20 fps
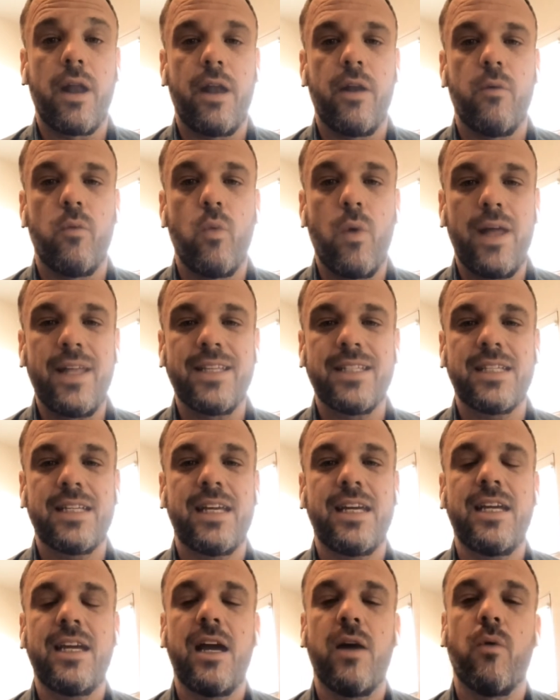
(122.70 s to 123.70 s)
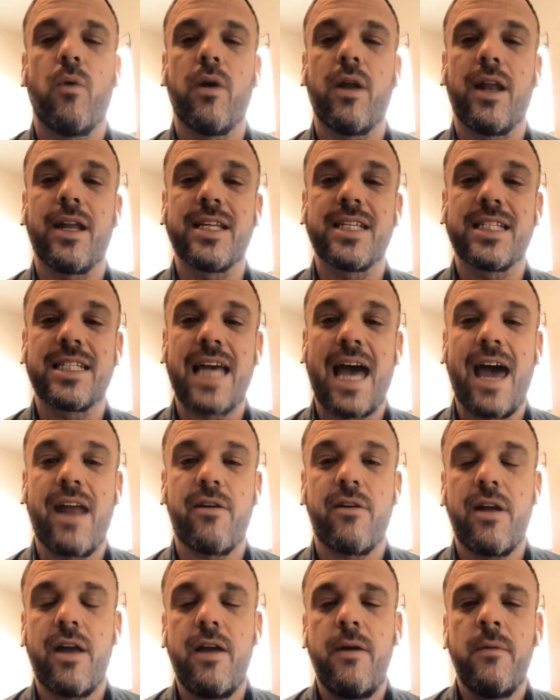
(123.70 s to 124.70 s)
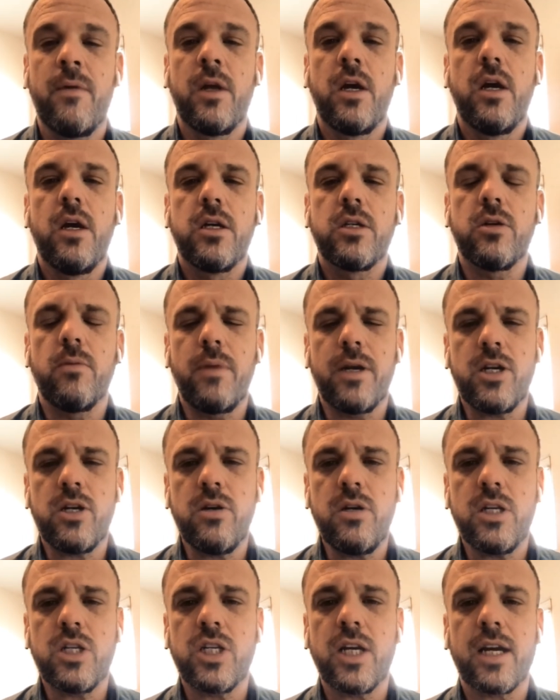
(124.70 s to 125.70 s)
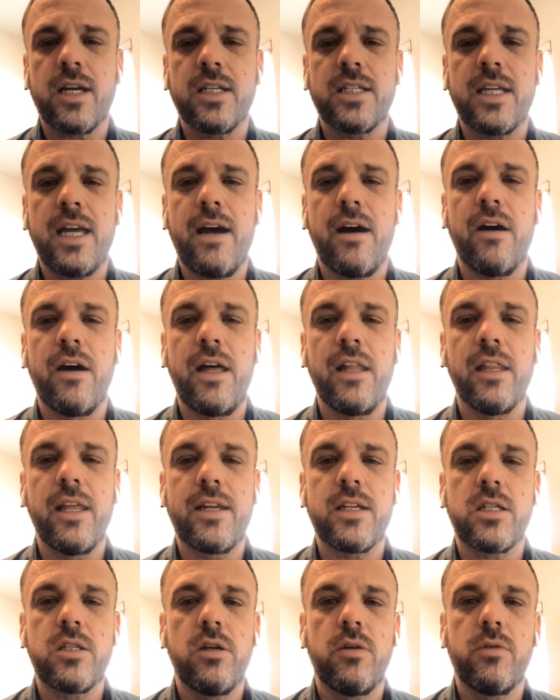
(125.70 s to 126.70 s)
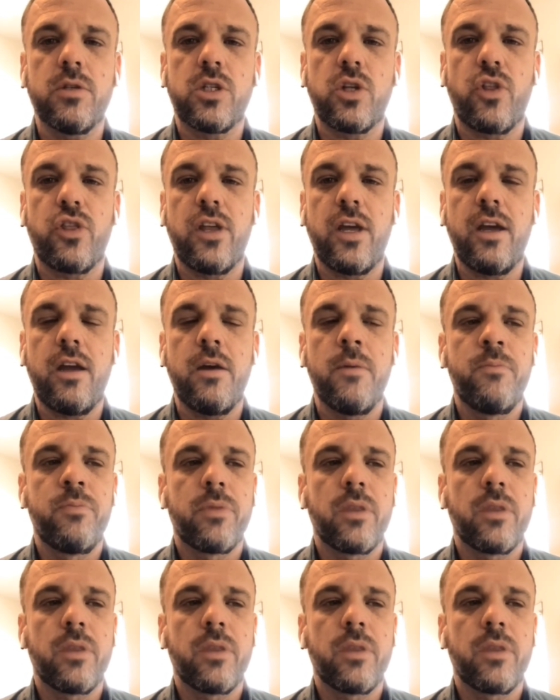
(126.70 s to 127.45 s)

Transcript: on a Wednesday and one on a Saturday. So make sure you check us out and let us know what you think.